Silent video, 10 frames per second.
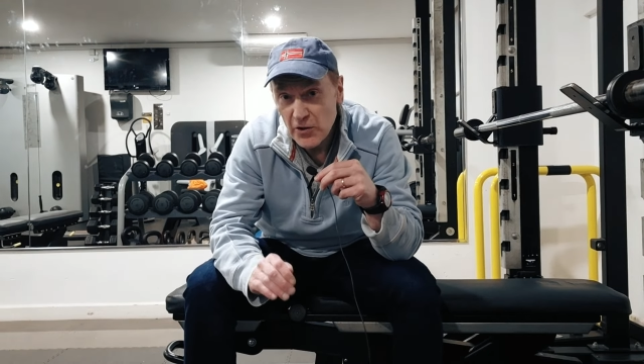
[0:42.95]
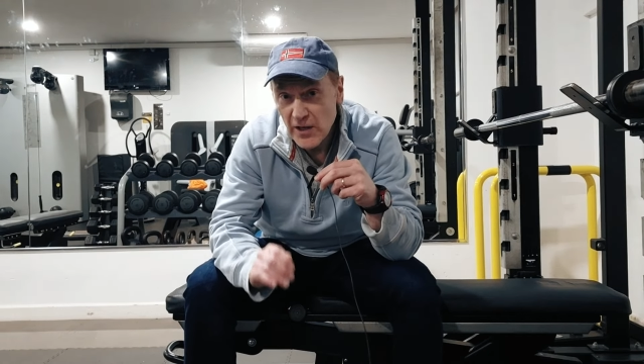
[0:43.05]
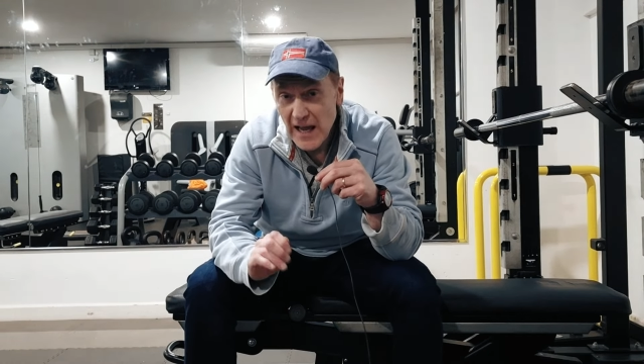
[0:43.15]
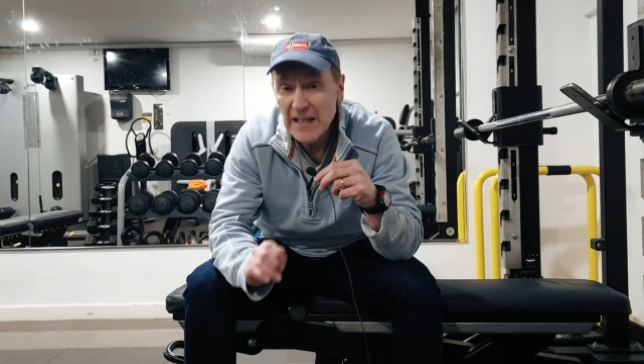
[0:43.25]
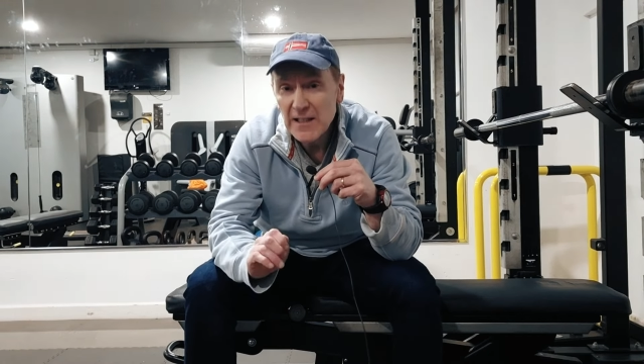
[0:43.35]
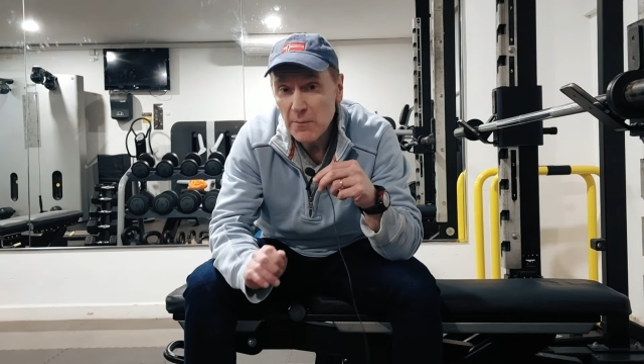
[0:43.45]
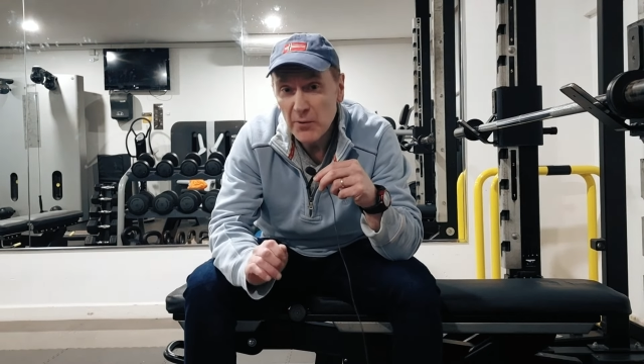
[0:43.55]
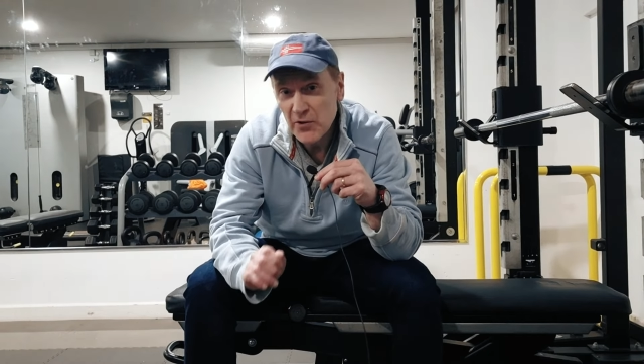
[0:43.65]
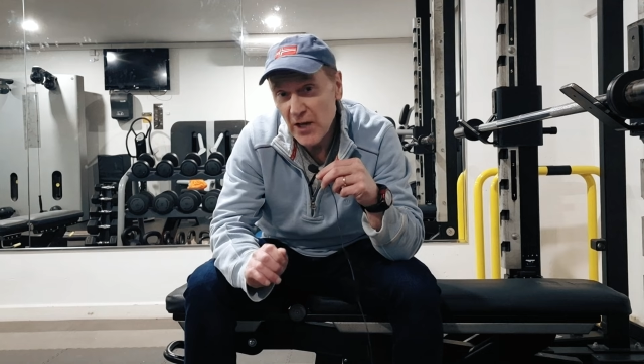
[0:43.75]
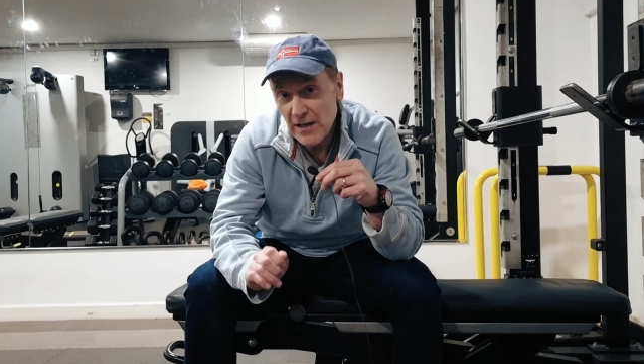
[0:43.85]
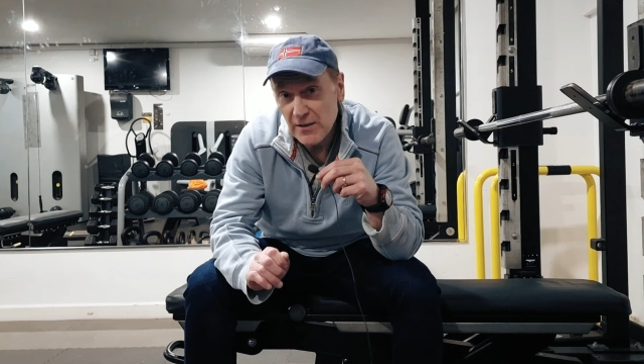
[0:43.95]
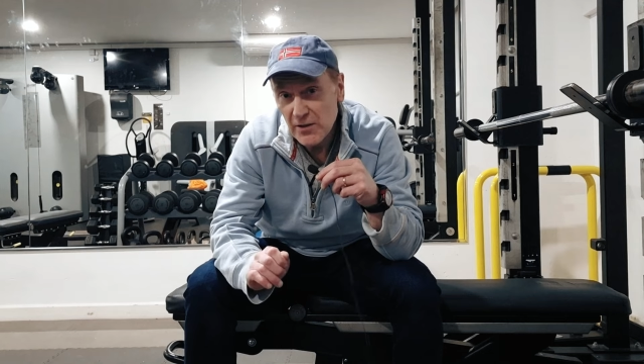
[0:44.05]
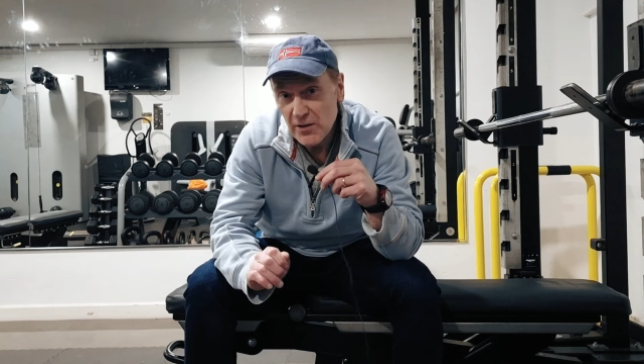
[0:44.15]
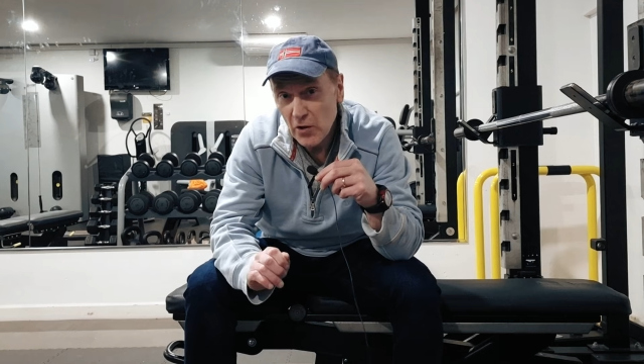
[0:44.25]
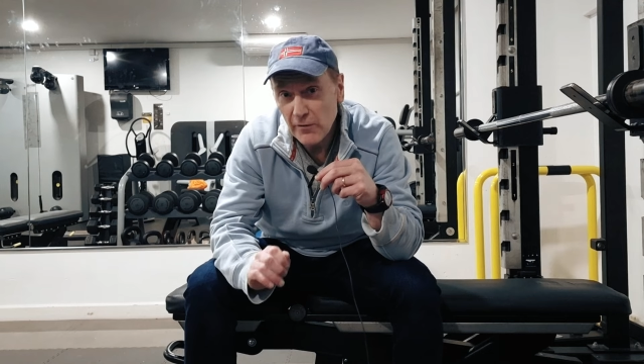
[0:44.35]
that
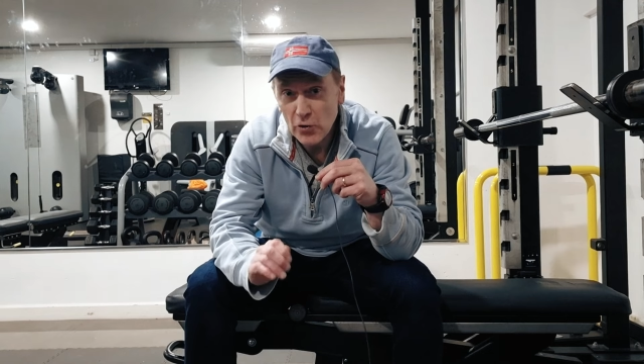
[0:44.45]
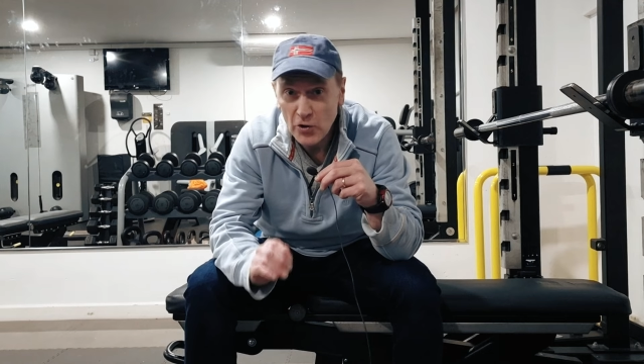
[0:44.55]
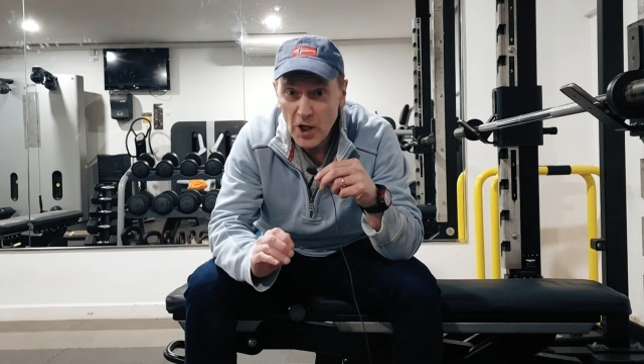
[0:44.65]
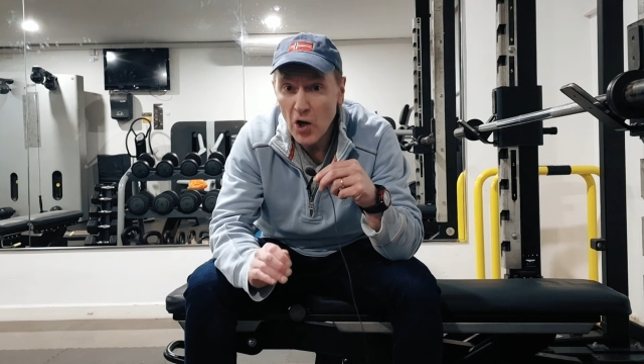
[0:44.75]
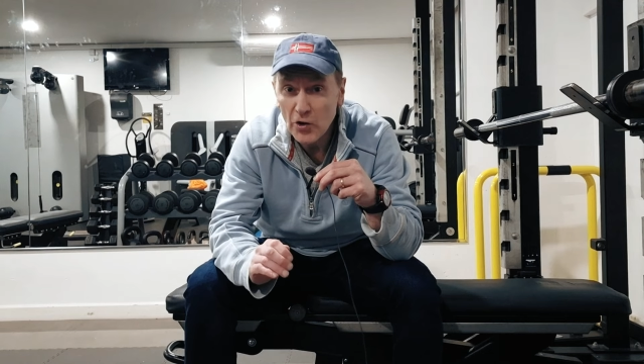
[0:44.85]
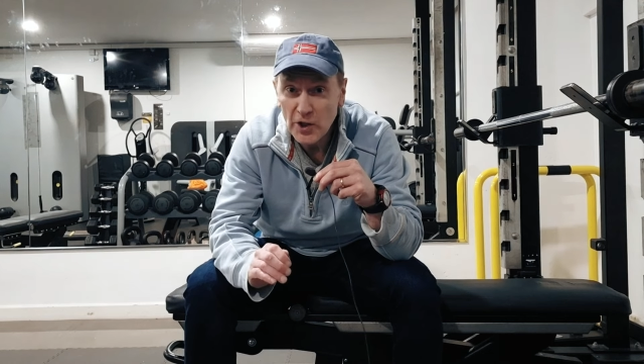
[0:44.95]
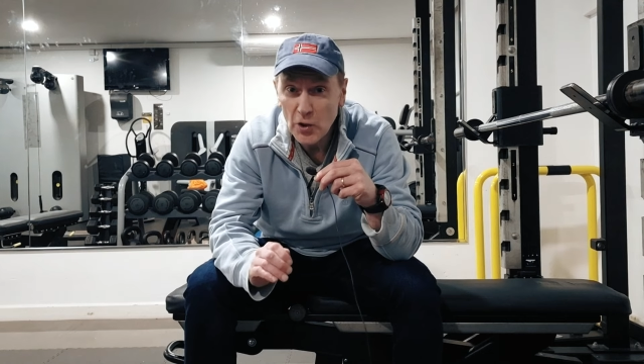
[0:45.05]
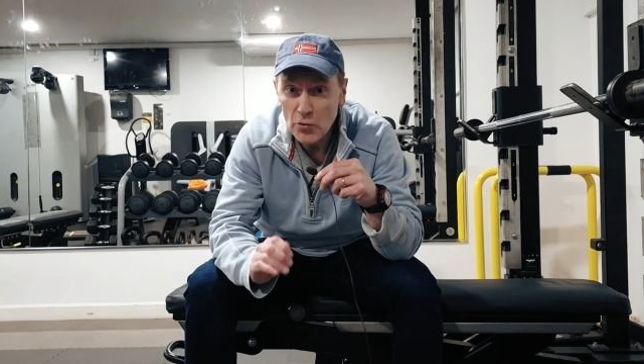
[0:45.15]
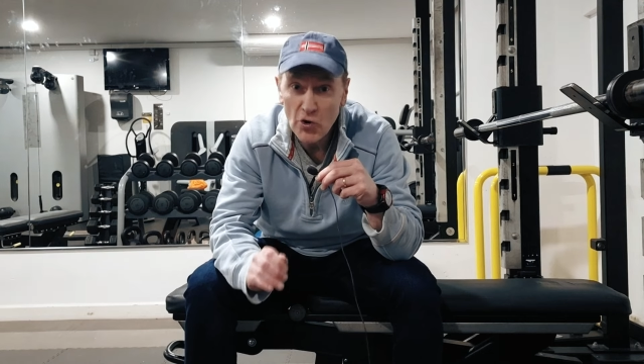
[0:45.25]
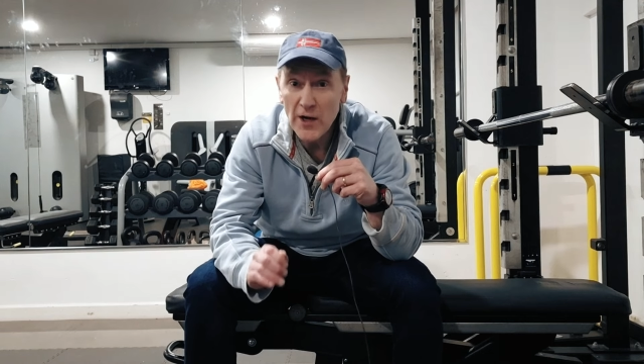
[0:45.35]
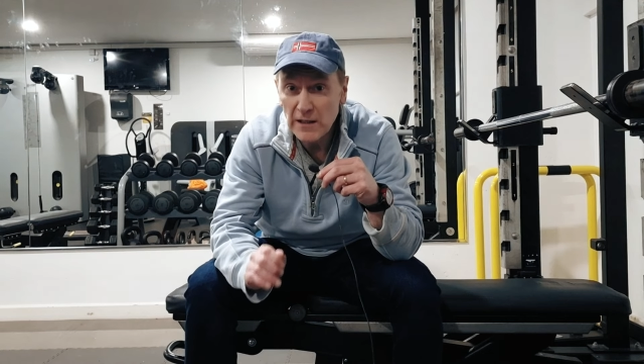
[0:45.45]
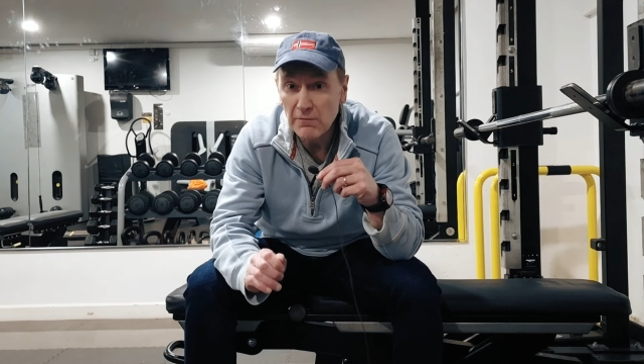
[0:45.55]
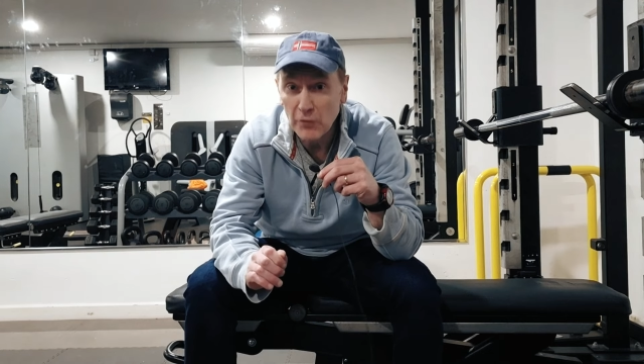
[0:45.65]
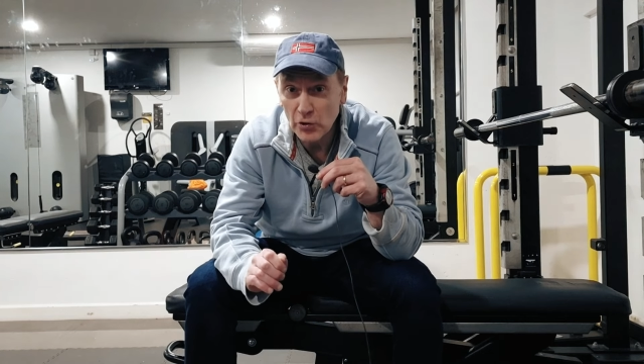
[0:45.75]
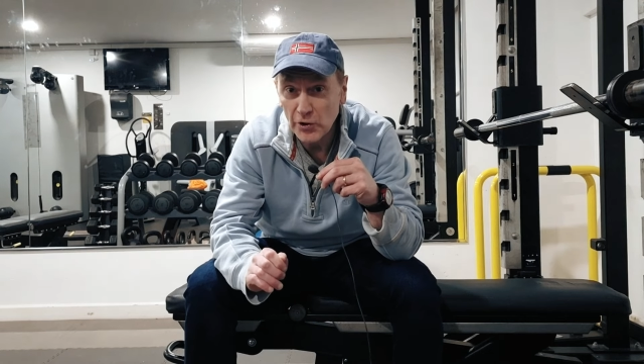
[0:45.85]
80% of your cardio
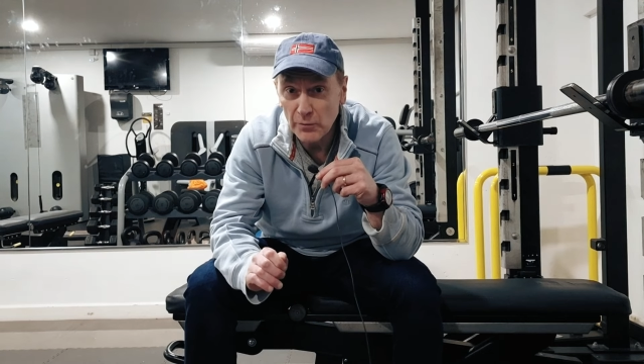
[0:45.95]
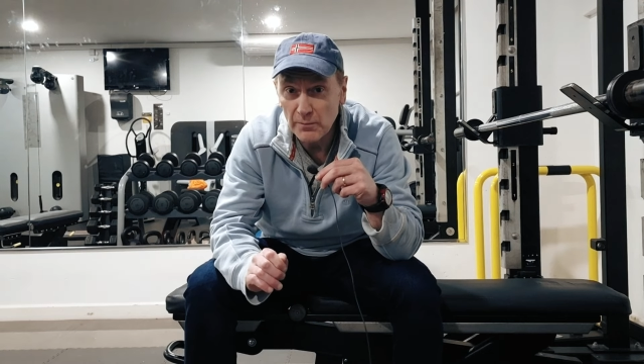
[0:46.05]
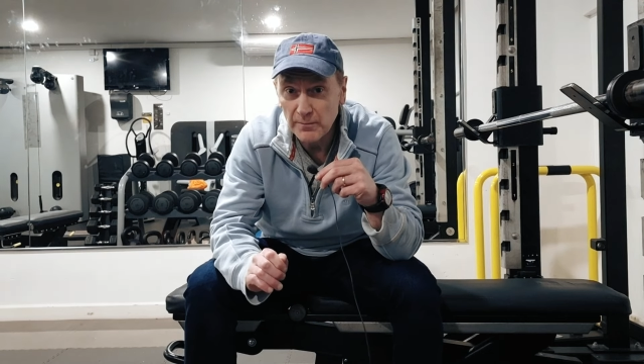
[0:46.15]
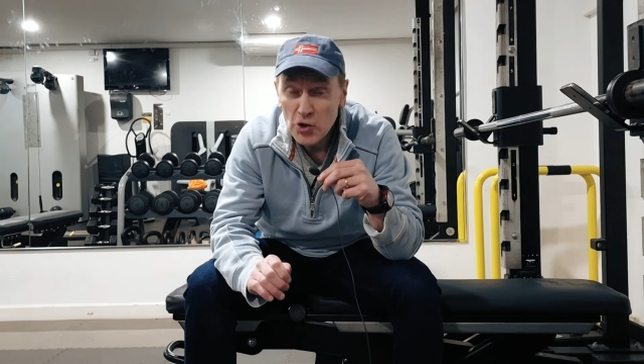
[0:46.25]
training volume